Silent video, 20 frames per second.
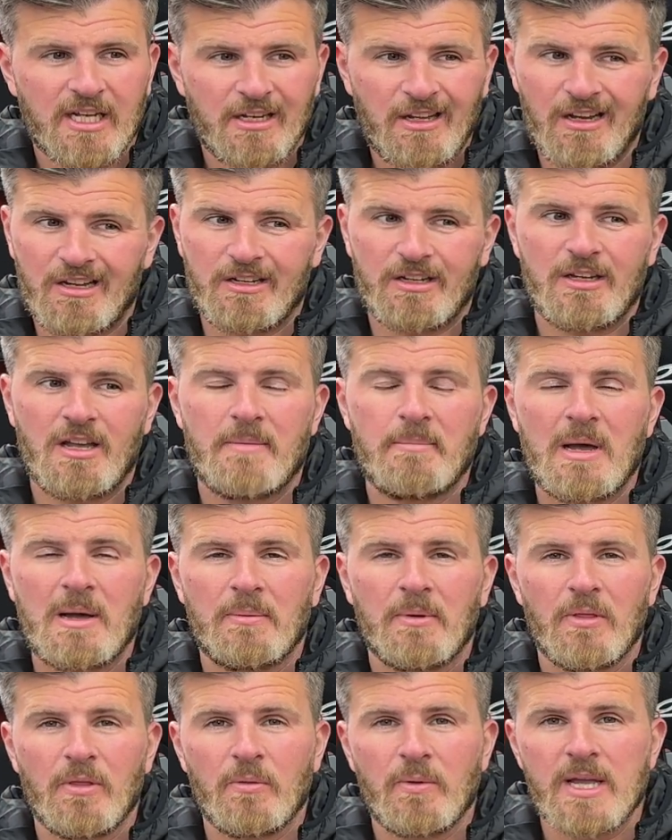look, I can come
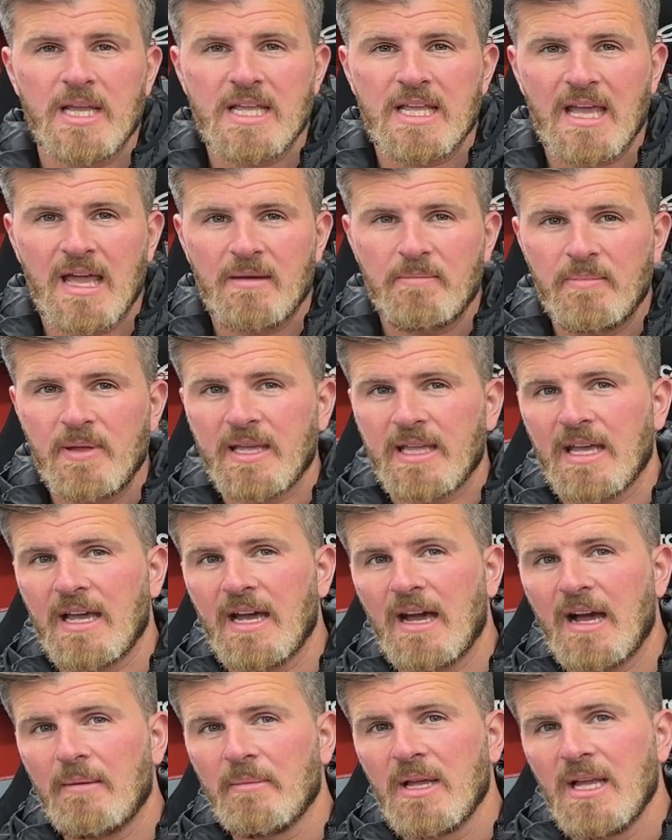up on the weekend, pick it
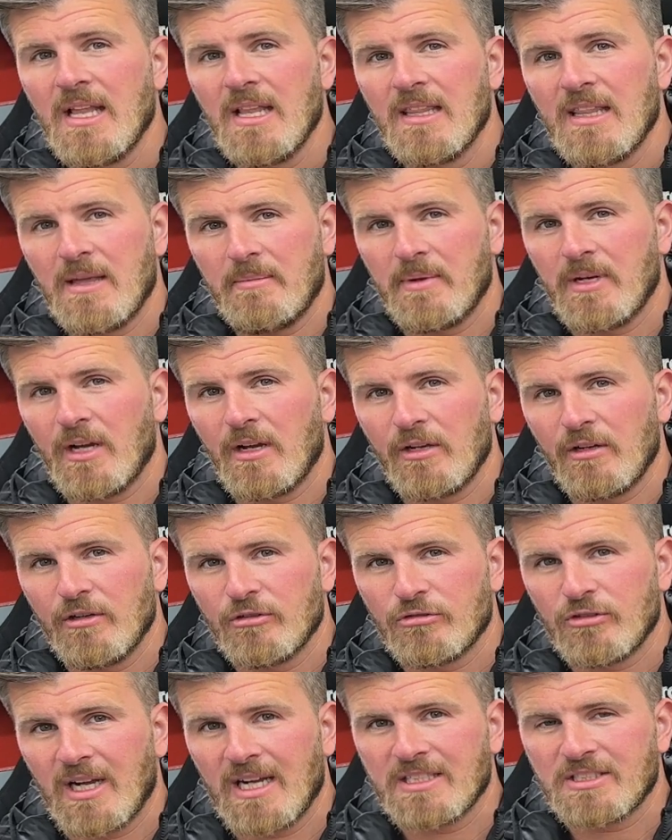up, let me know your
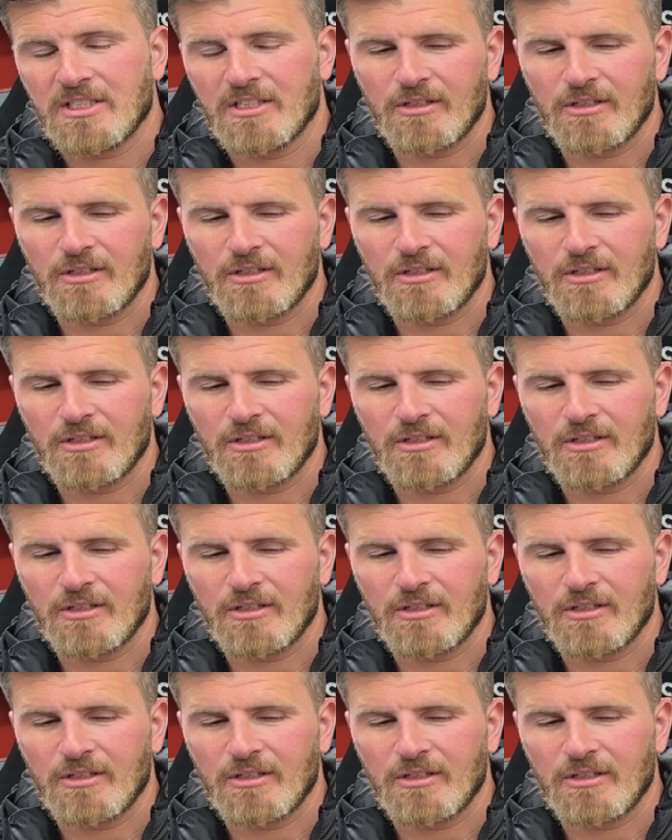address.